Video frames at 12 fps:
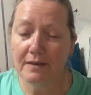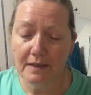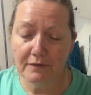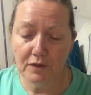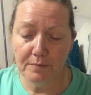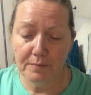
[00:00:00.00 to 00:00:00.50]
I've
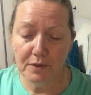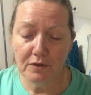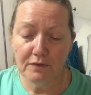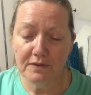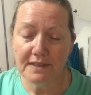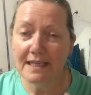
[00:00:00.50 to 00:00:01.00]
got a
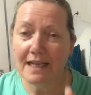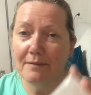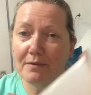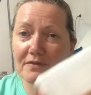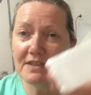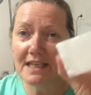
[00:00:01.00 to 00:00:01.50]
beautiful slab
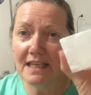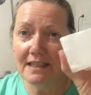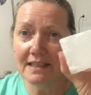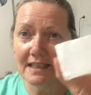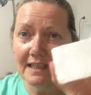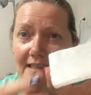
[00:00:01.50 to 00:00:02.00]
of
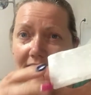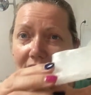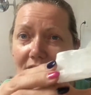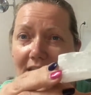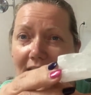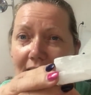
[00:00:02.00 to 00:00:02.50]
selenite,
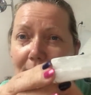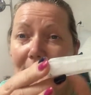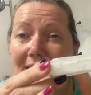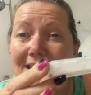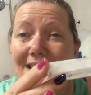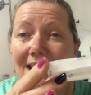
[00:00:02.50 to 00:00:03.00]
okay,
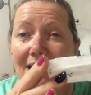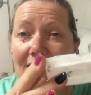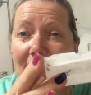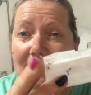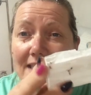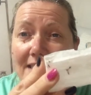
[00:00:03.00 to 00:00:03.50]
because
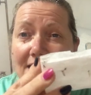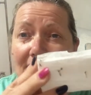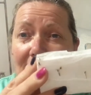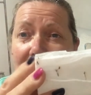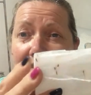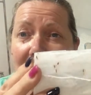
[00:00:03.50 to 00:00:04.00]
selenite
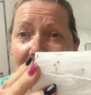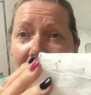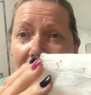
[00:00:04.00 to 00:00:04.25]
is